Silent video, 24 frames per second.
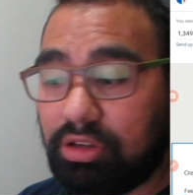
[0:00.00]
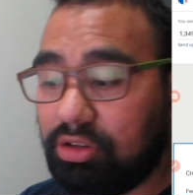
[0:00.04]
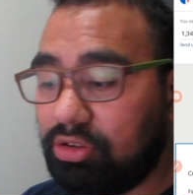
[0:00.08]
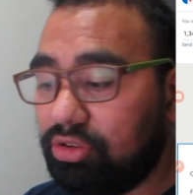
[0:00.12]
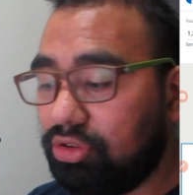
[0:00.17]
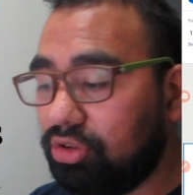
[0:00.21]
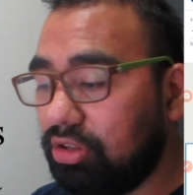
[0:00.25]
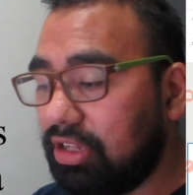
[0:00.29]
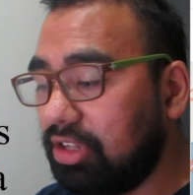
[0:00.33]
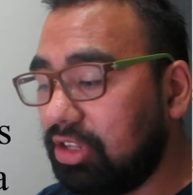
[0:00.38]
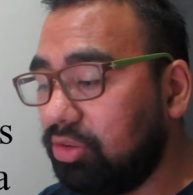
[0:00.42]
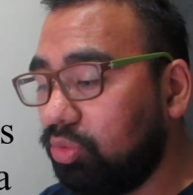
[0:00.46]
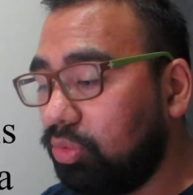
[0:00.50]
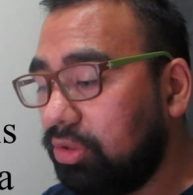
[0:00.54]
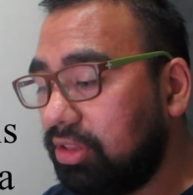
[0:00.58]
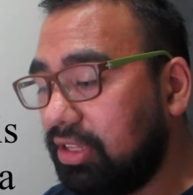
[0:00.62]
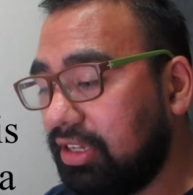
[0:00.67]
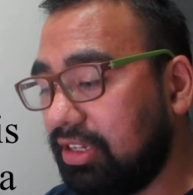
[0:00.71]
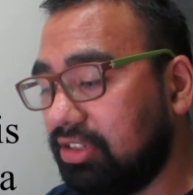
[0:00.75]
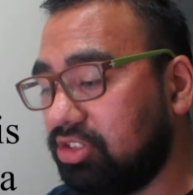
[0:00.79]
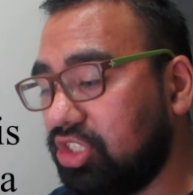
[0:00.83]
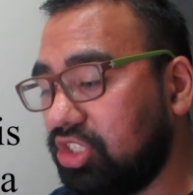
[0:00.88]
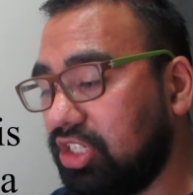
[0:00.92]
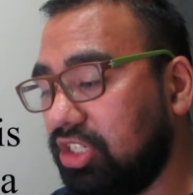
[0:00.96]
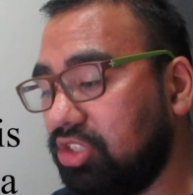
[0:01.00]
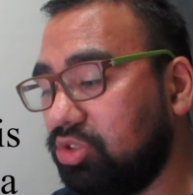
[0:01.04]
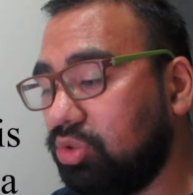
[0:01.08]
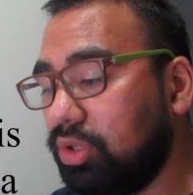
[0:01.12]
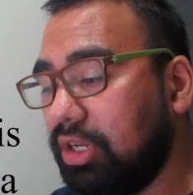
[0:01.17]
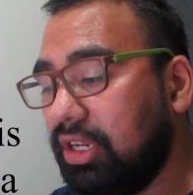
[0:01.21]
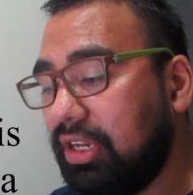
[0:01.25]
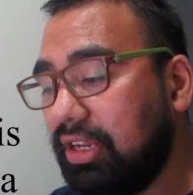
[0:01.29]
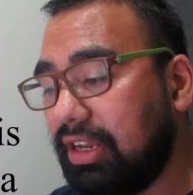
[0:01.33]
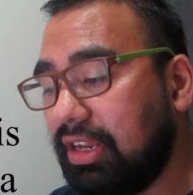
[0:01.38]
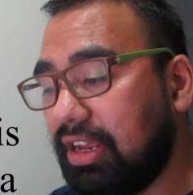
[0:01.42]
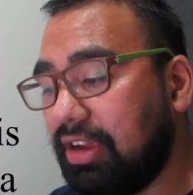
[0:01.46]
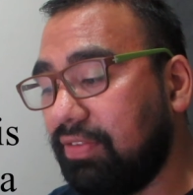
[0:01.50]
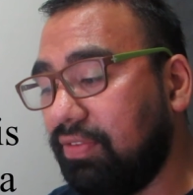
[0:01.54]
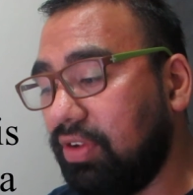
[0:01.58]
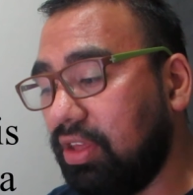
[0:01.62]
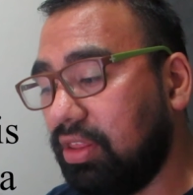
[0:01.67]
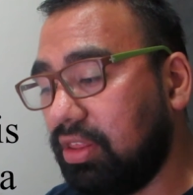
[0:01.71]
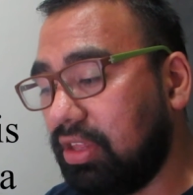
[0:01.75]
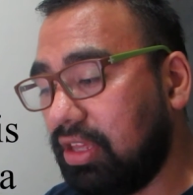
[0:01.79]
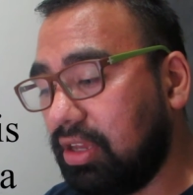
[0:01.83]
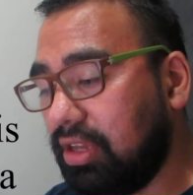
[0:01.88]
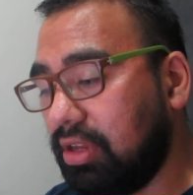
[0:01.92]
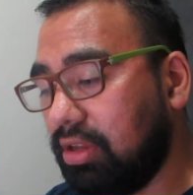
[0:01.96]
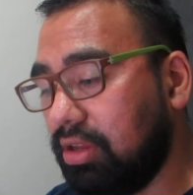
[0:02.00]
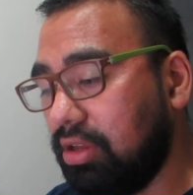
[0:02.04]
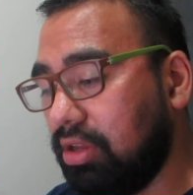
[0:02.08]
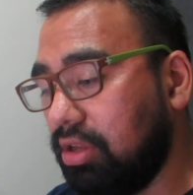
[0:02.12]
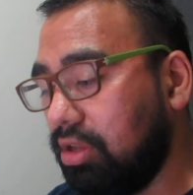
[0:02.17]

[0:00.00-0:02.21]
So that's with the exchange rate and everything.